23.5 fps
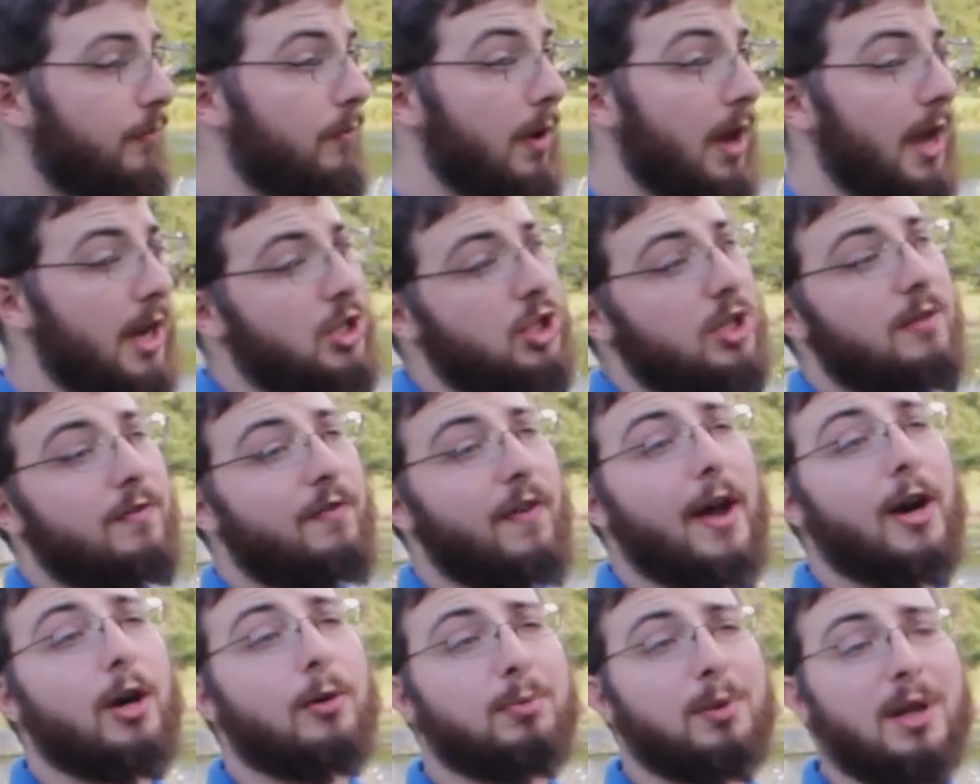actually
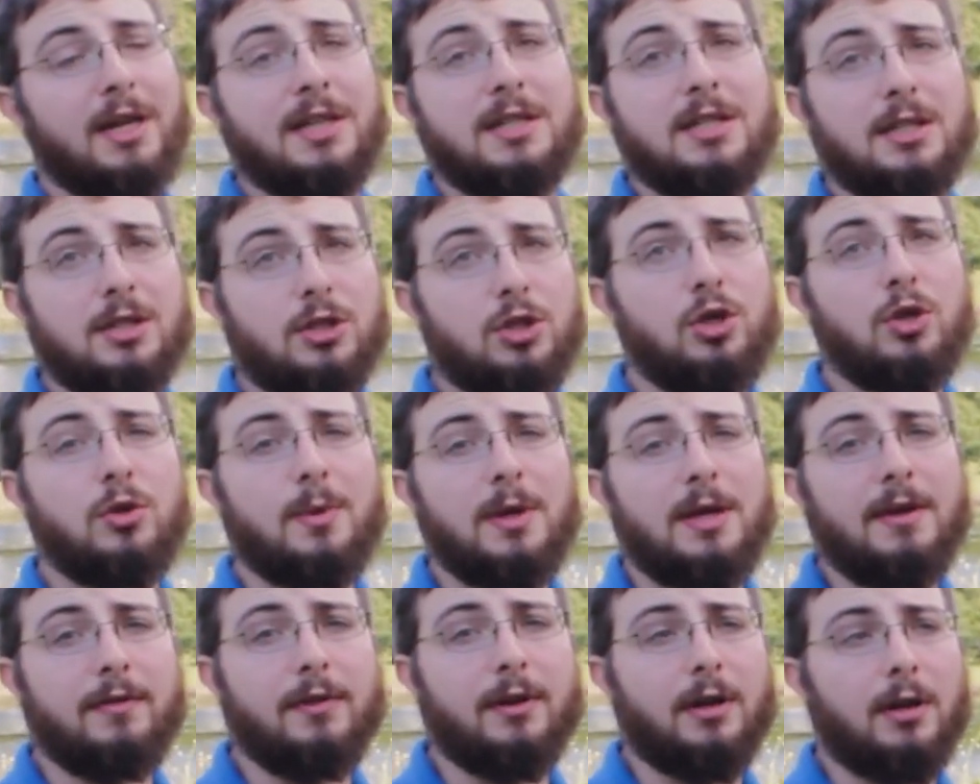phytoplankton
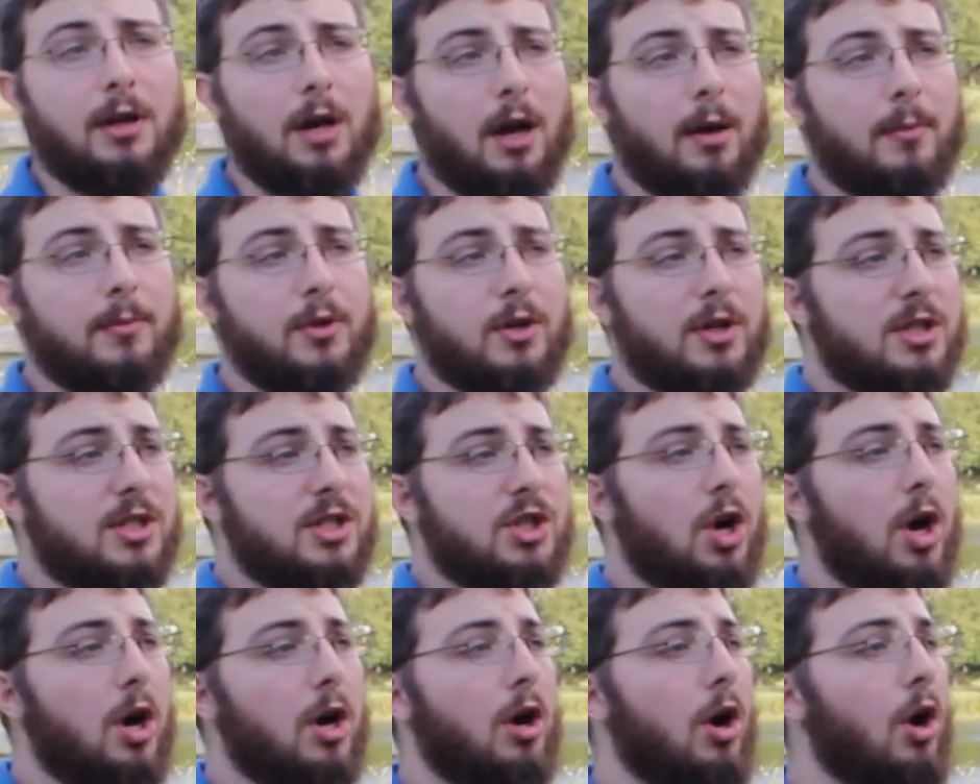too even. You could
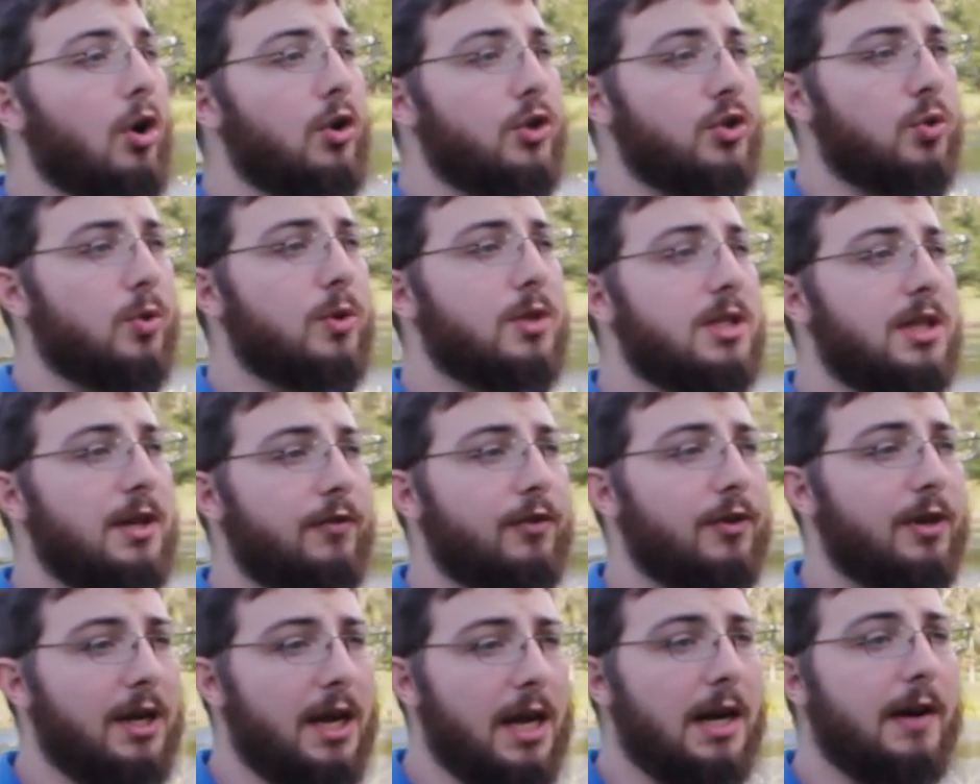stock all sorts of
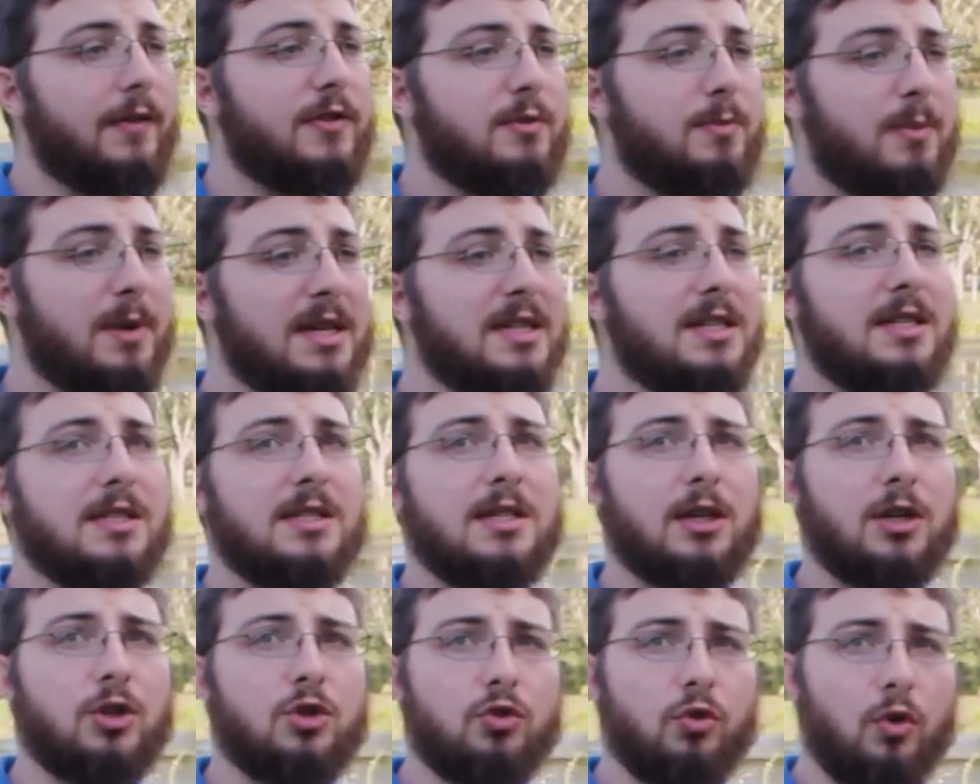different native species
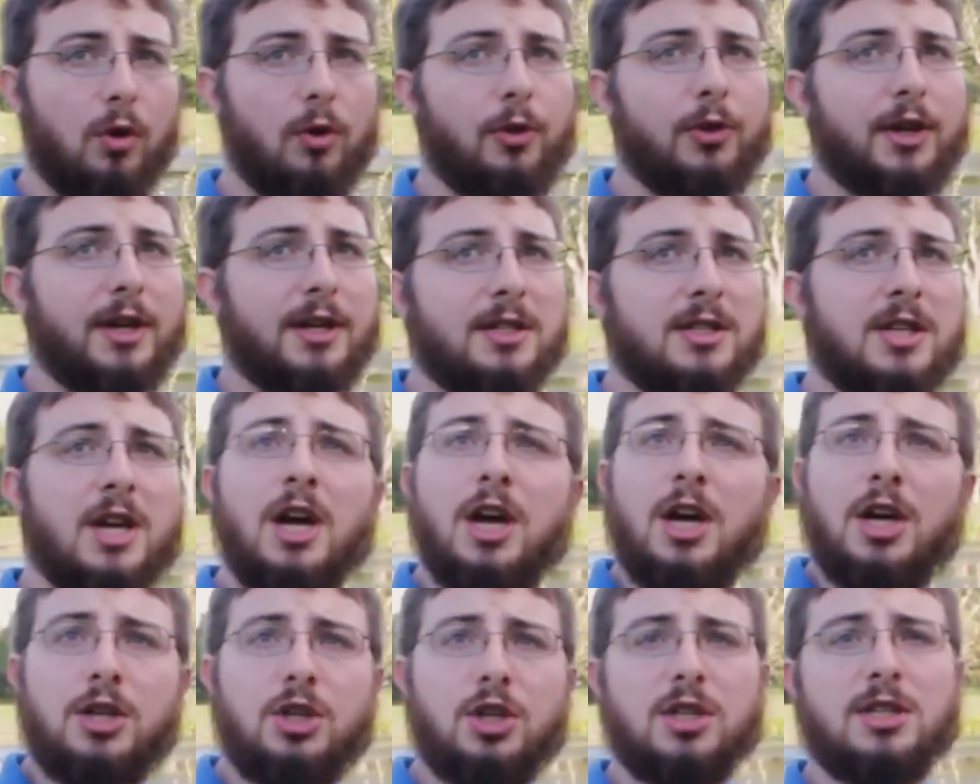to control things.
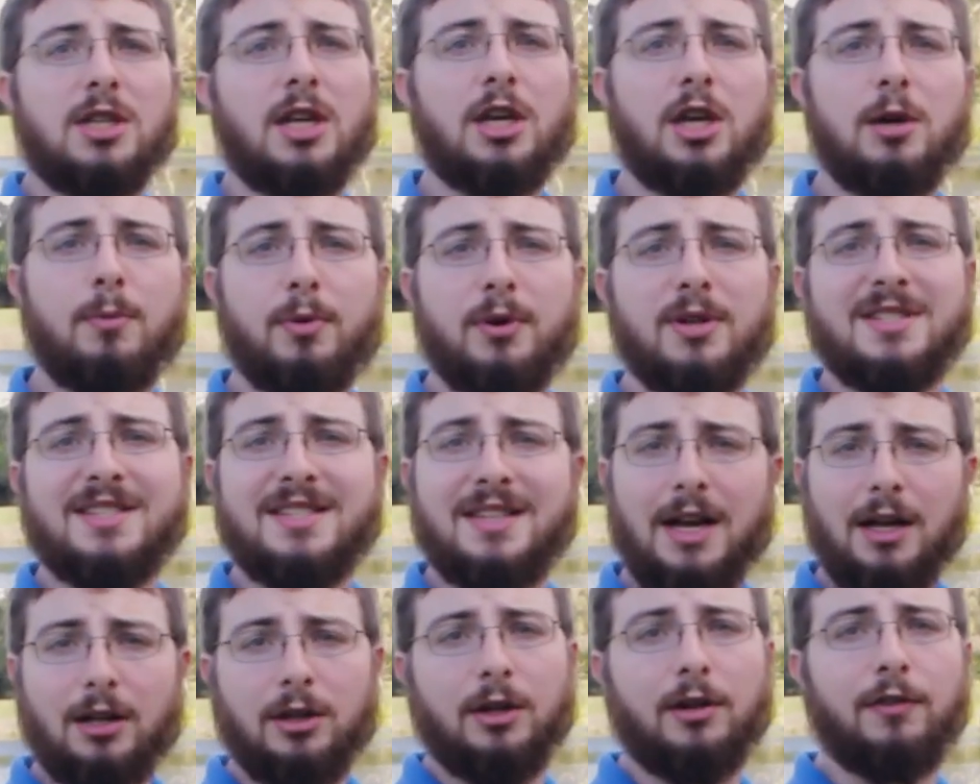Just like you put a
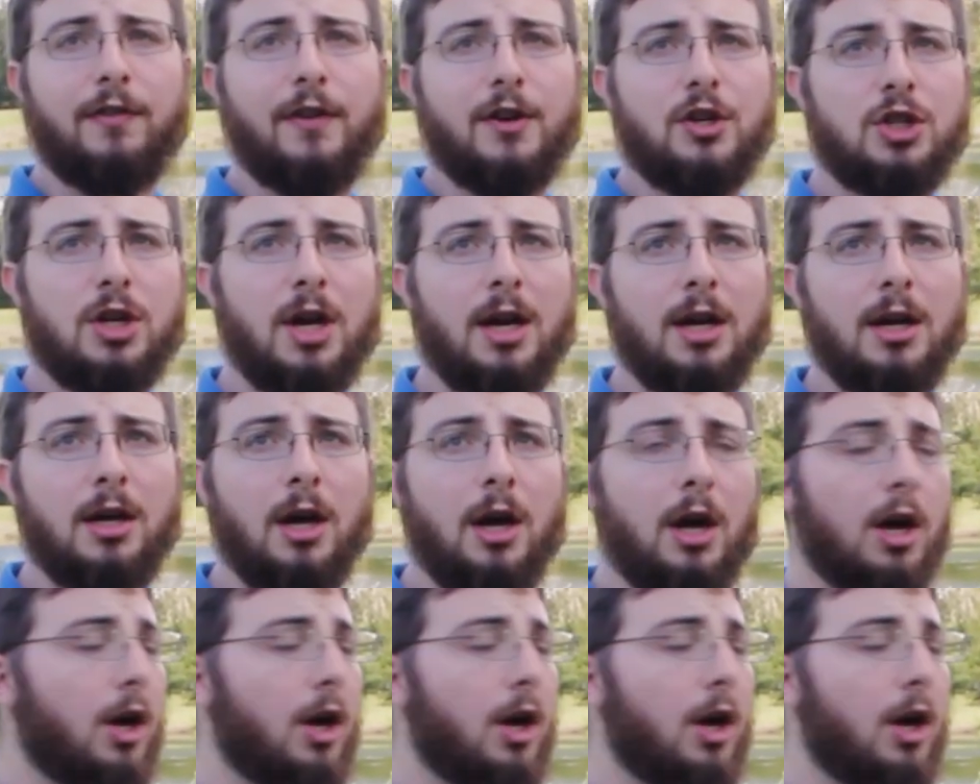snail in a fish tank,